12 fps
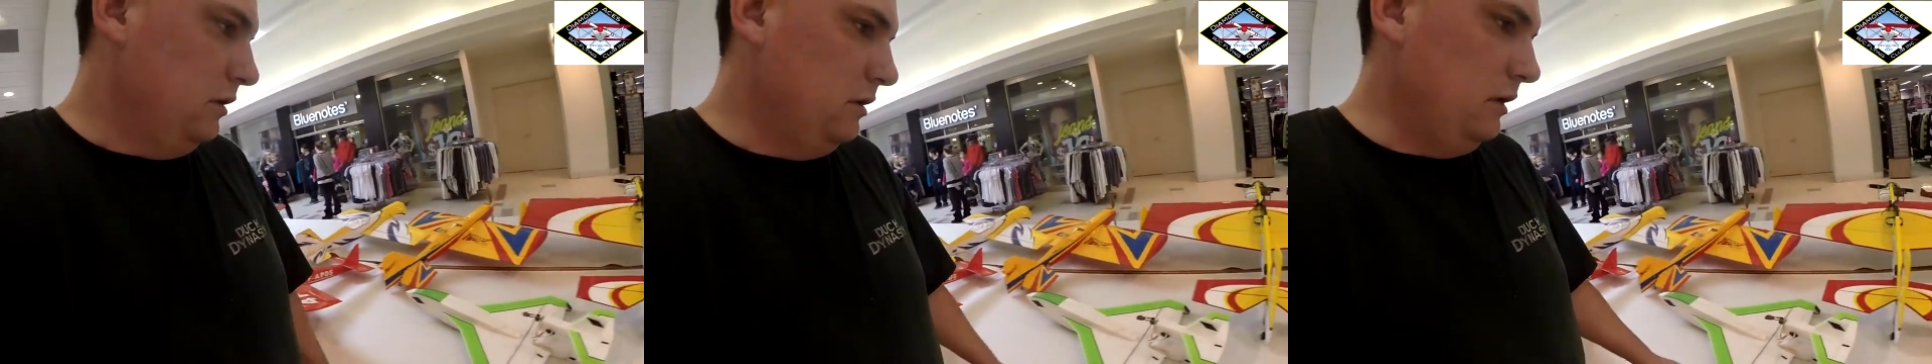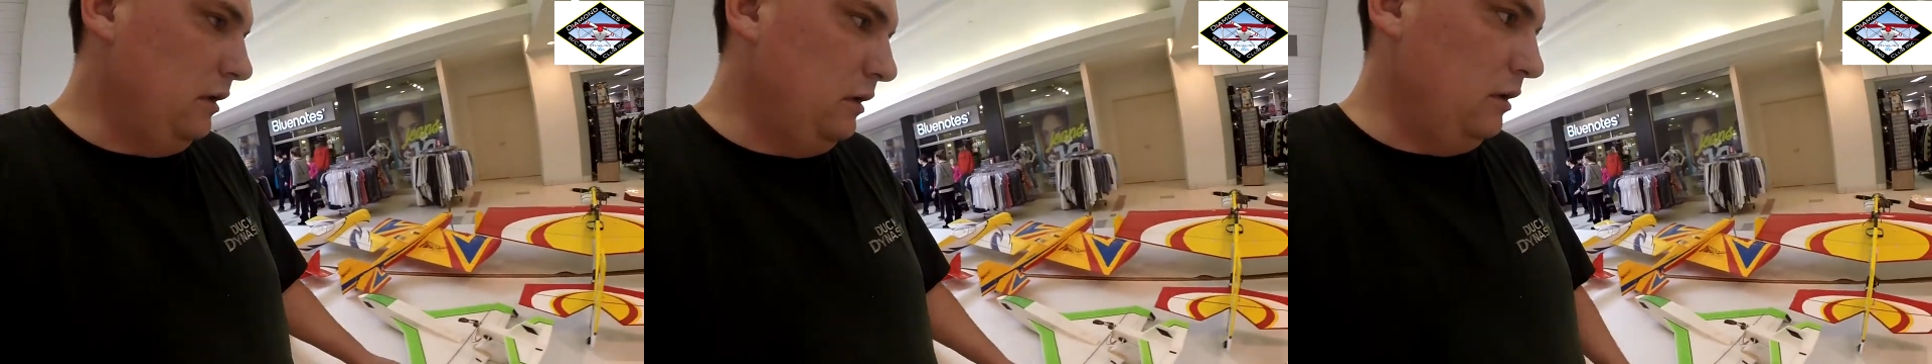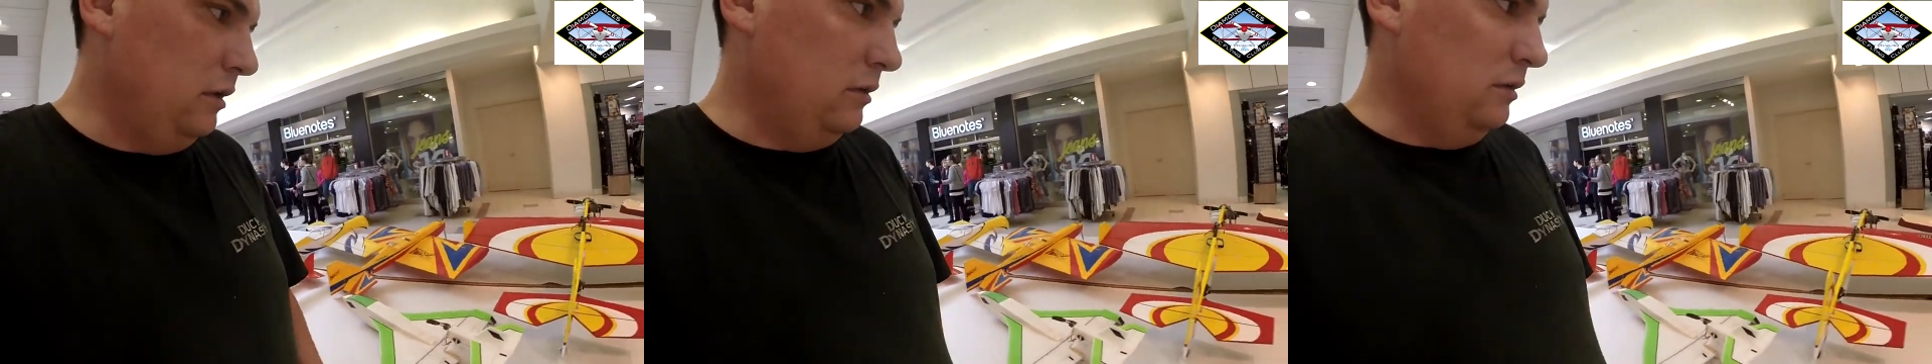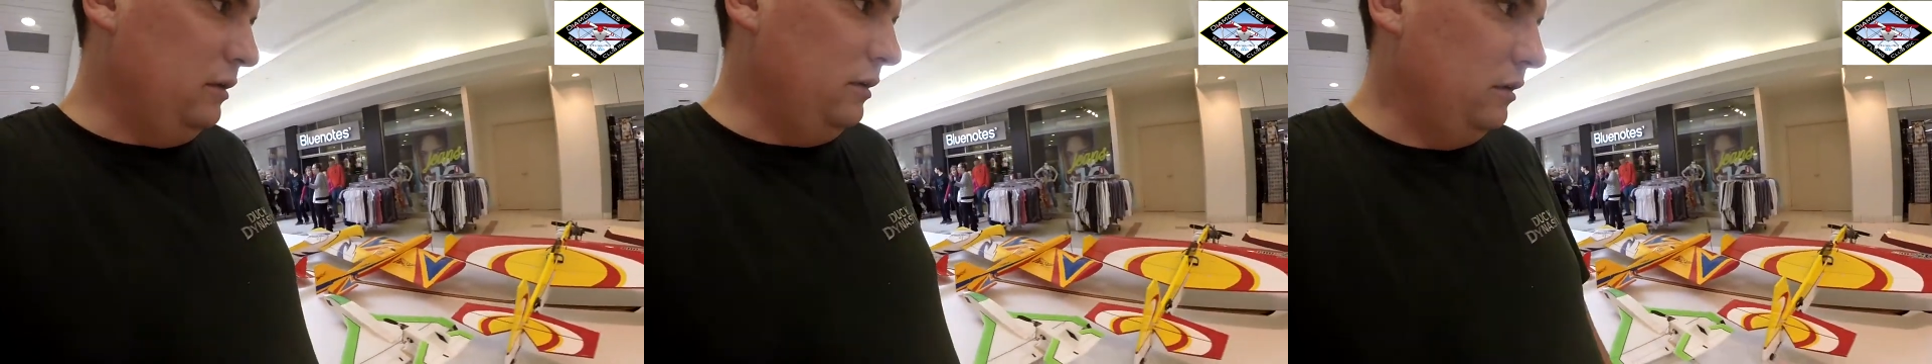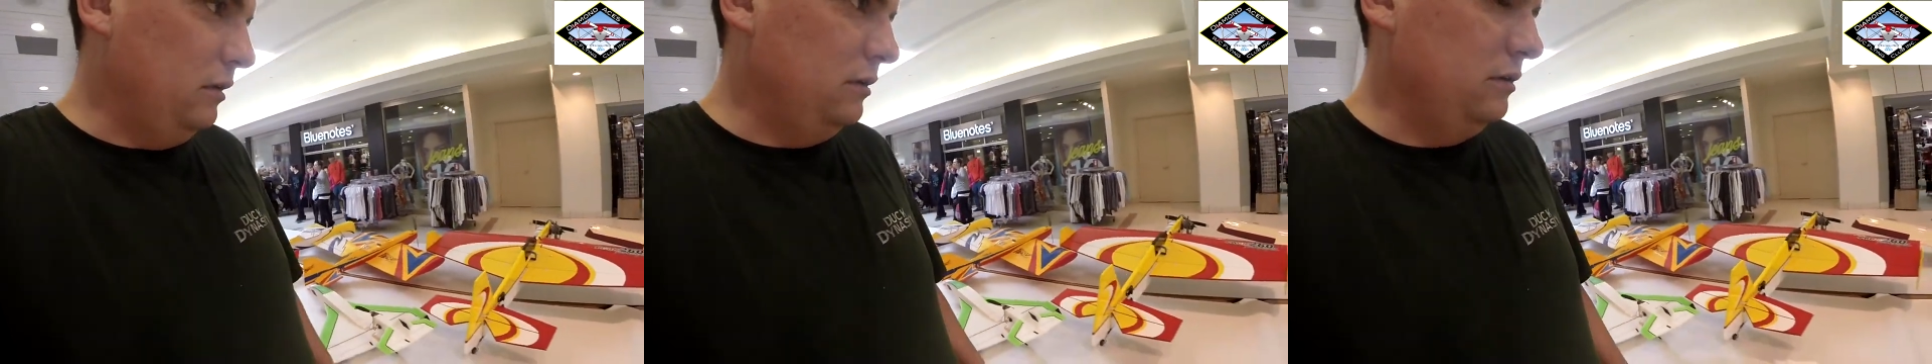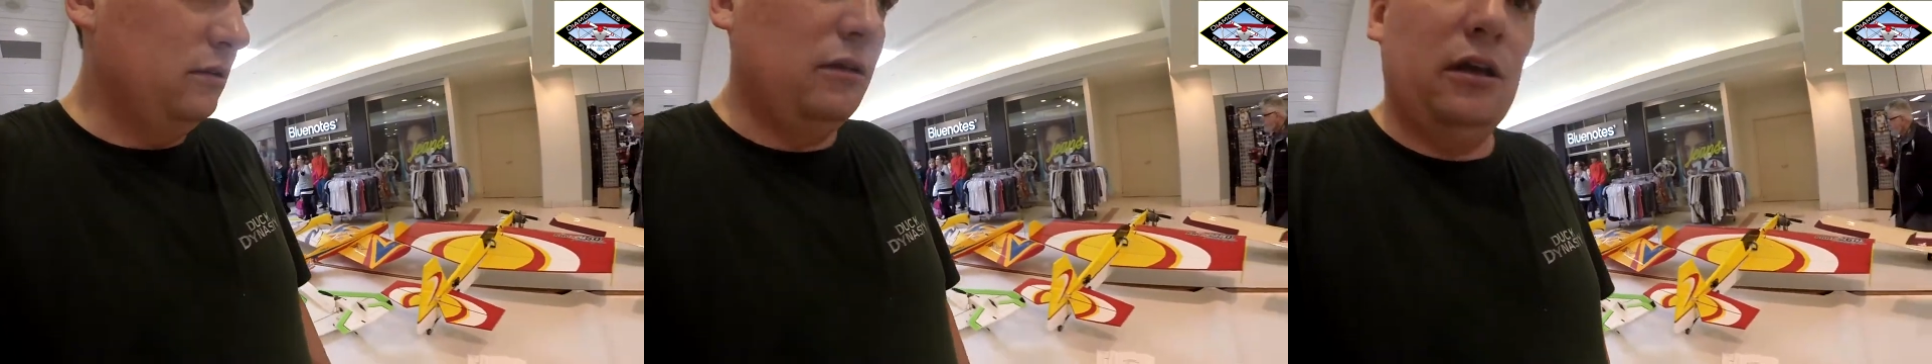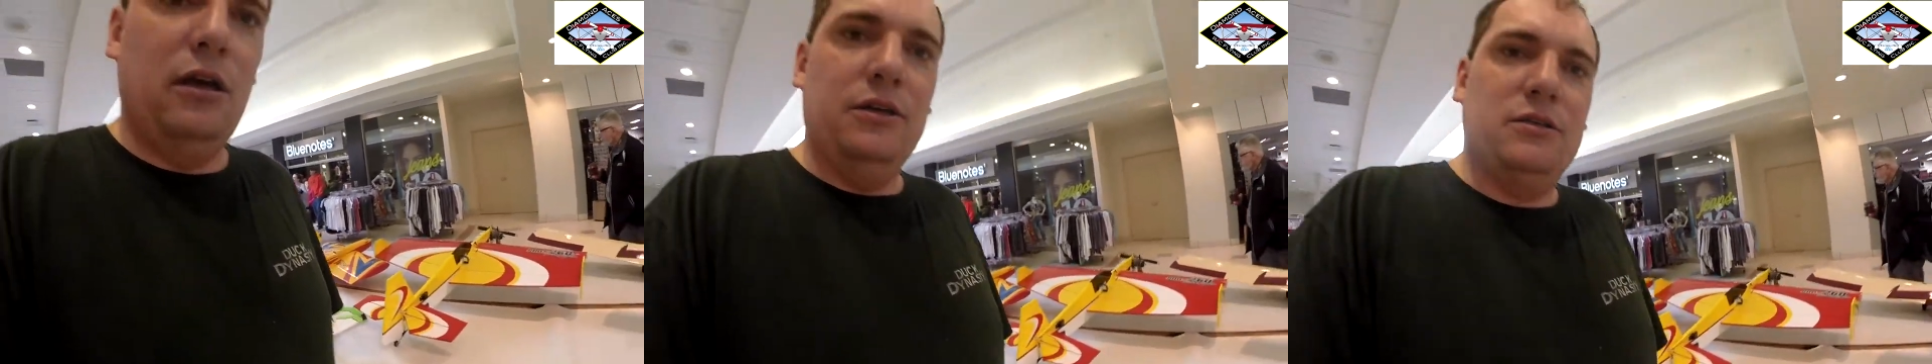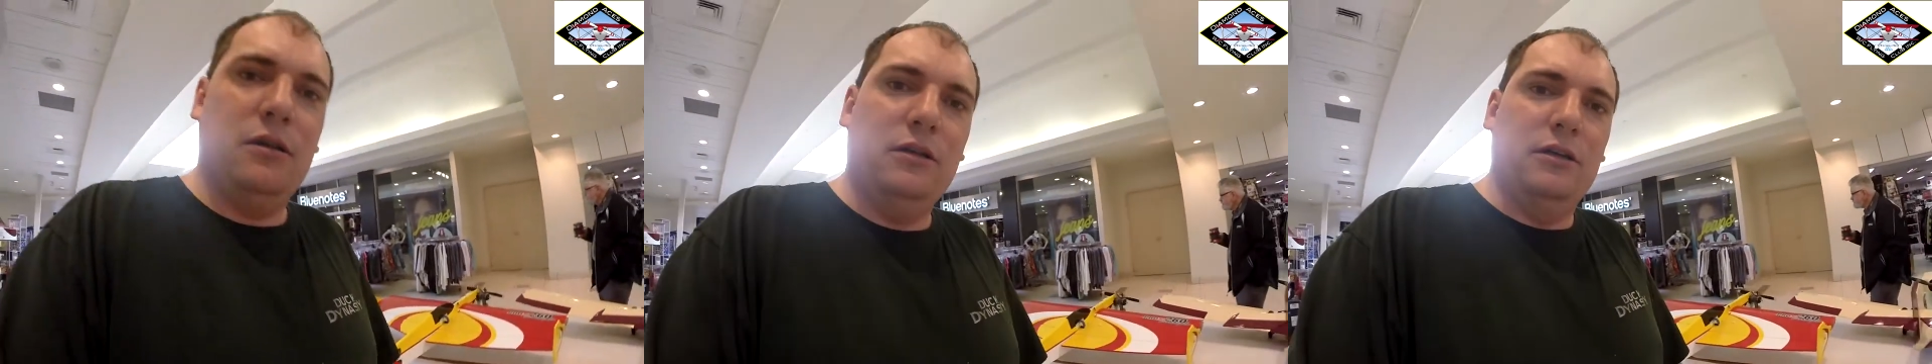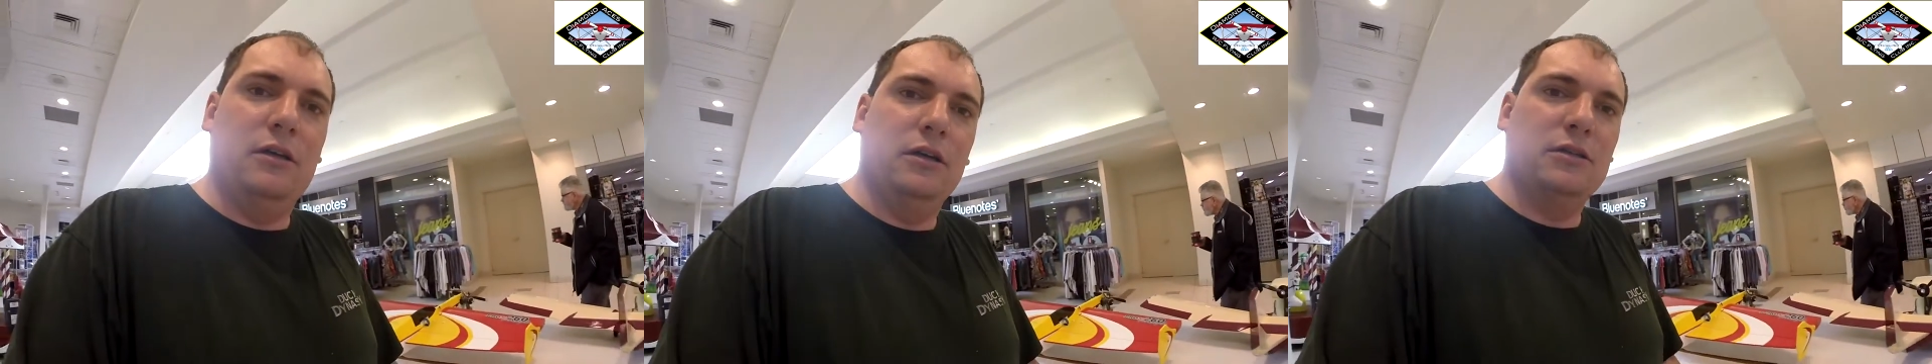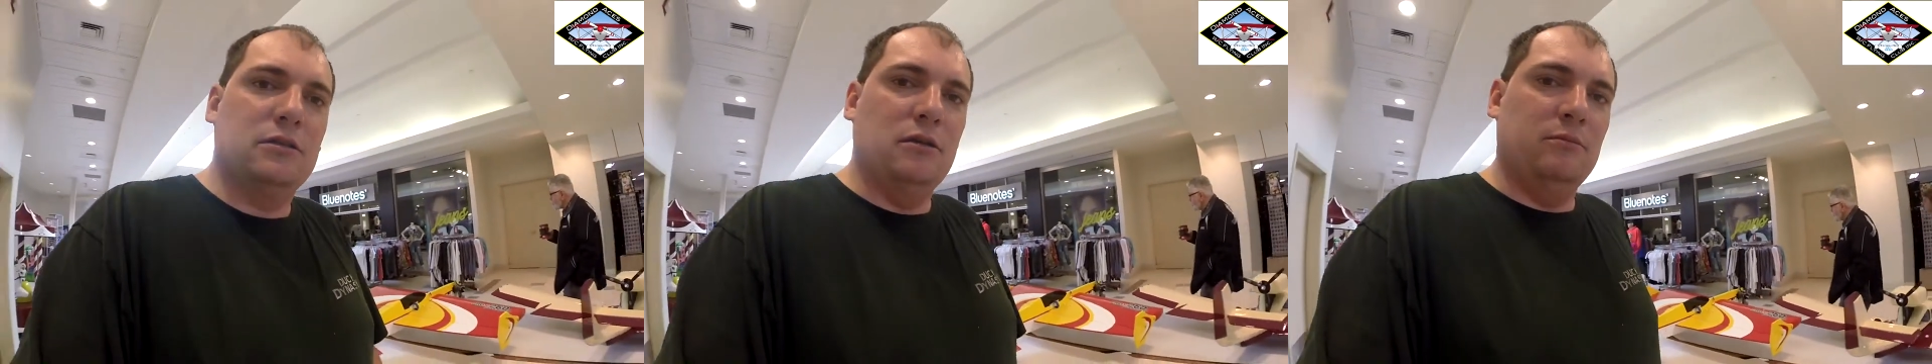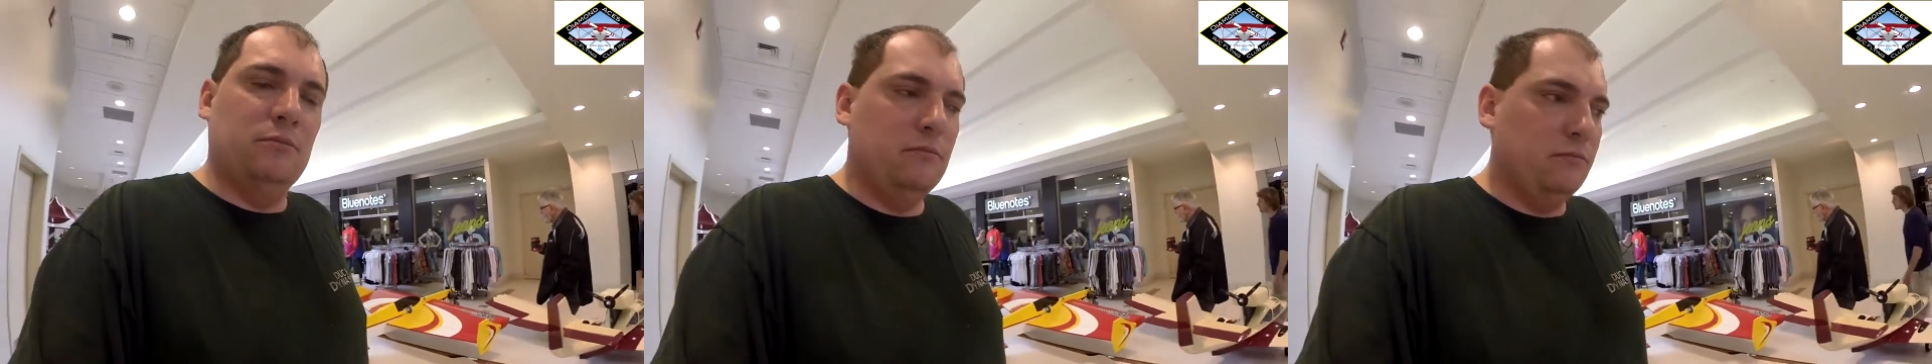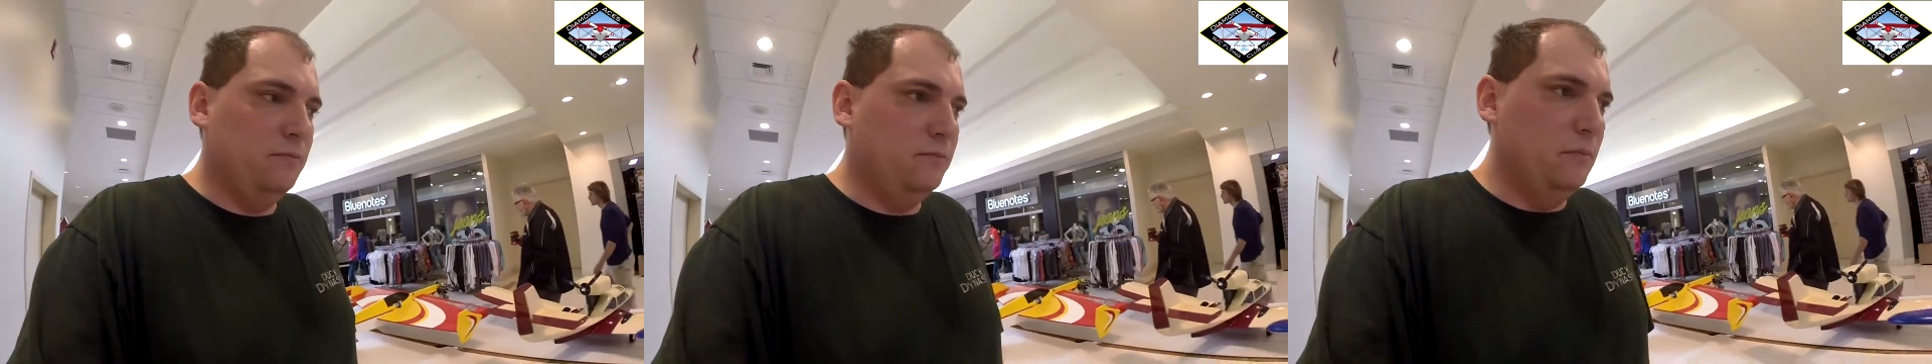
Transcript: and uh, they I saw they got some